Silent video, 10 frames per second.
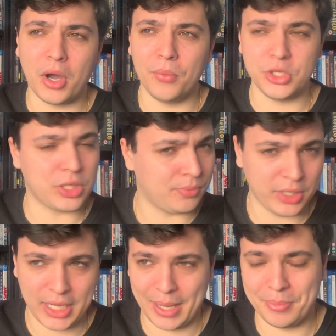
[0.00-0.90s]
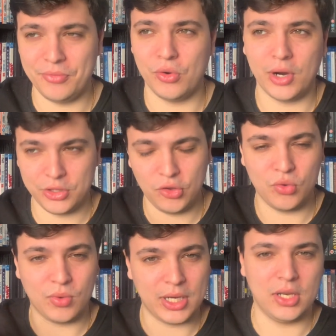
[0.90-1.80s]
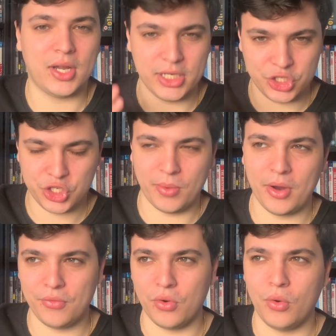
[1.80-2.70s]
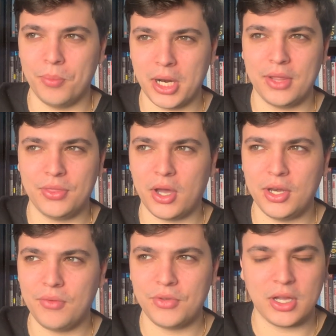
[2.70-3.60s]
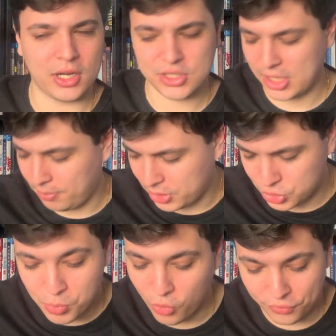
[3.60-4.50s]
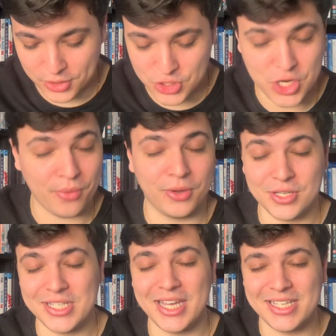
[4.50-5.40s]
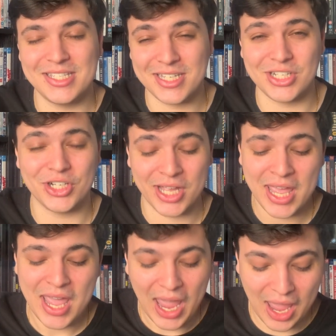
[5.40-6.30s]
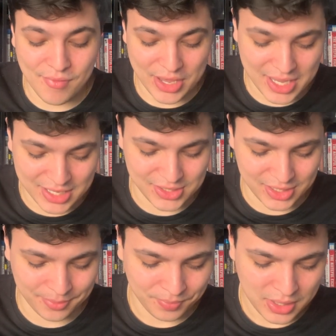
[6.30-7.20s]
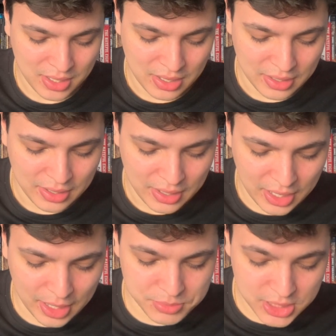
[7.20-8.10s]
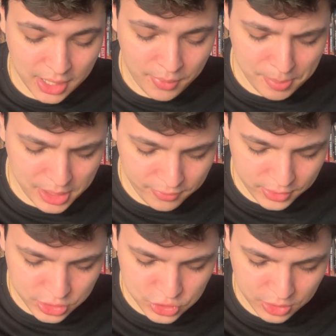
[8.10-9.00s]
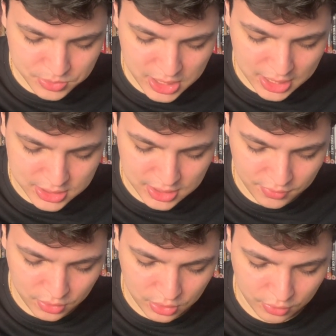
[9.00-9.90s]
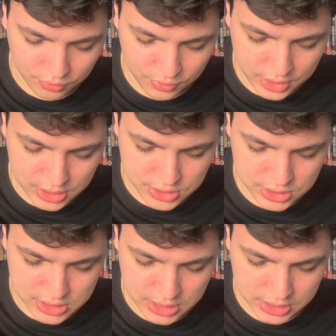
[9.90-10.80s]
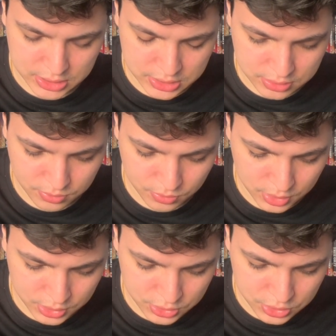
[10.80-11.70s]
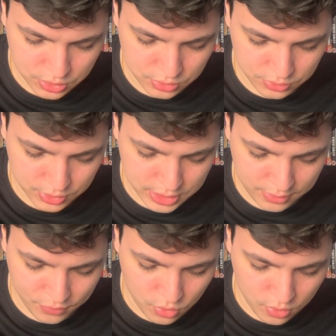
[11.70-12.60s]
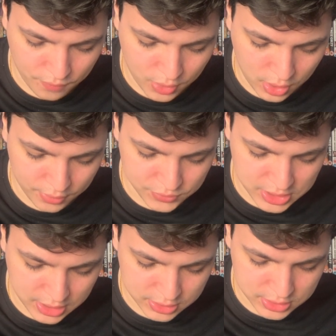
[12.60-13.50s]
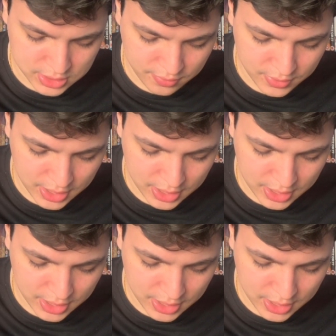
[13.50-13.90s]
Which I'm really happy for. I do really like this show overall. But I don't think I could take much more of this show. Because it is such a heavy hitter. So now I believe we're in the top 10. Let's have a look. 1, 2, 3, 4, 5, 6, 7,